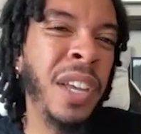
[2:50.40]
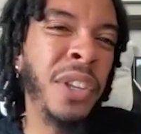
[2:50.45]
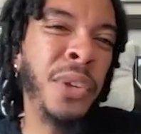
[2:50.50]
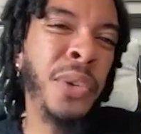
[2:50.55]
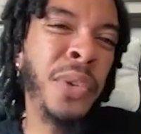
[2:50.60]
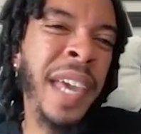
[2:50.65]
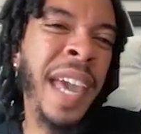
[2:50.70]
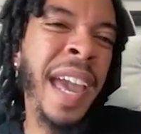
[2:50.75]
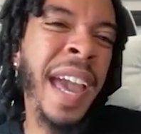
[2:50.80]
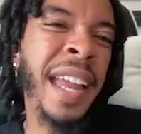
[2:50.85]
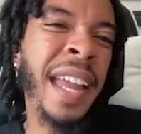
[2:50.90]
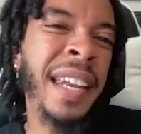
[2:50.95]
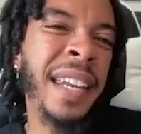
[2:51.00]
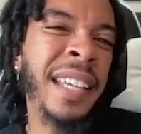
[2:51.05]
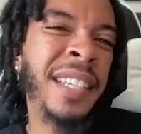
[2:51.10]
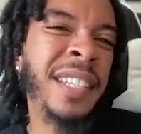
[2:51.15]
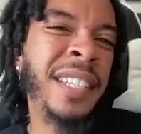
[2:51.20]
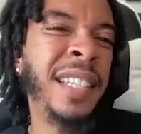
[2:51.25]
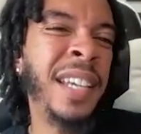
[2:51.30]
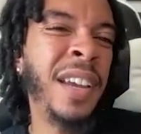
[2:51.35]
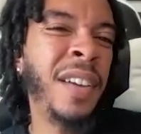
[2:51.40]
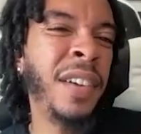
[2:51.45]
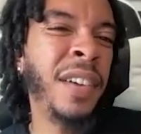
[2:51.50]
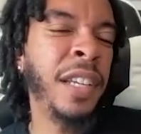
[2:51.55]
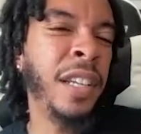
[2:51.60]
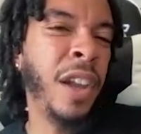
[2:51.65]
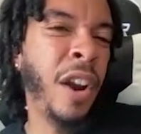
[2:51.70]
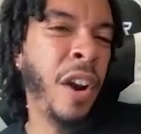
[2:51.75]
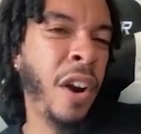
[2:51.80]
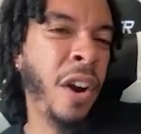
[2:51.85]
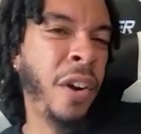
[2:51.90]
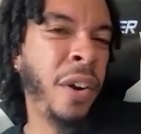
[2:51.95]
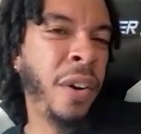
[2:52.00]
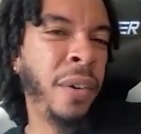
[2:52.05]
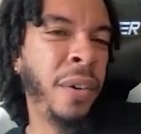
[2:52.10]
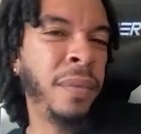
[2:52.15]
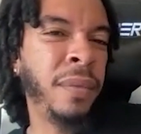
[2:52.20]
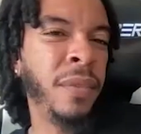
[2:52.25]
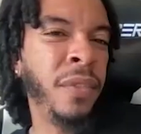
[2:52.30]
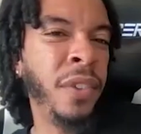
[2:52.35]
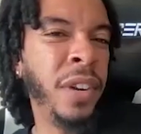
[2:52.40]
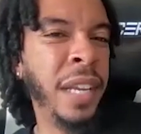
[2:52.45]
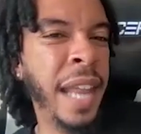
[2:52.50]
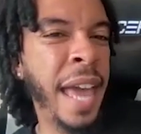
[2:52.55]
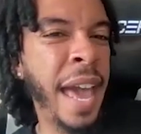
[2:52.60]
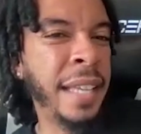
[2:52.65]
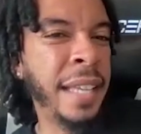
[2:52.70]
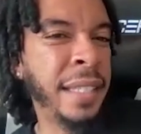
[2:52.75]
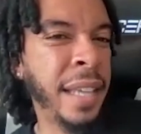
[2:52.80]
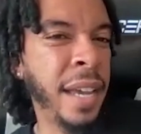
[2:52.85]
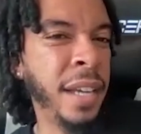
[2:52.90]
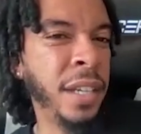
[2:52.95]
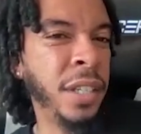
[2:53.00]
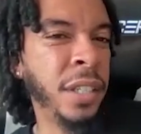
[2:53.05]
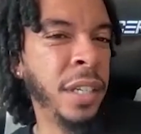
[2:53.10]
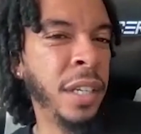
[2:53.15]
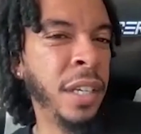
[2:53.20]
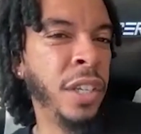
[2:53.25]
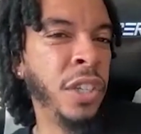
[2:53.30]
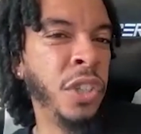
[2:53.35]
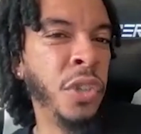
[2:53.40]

You can't necessarily learn relaxation.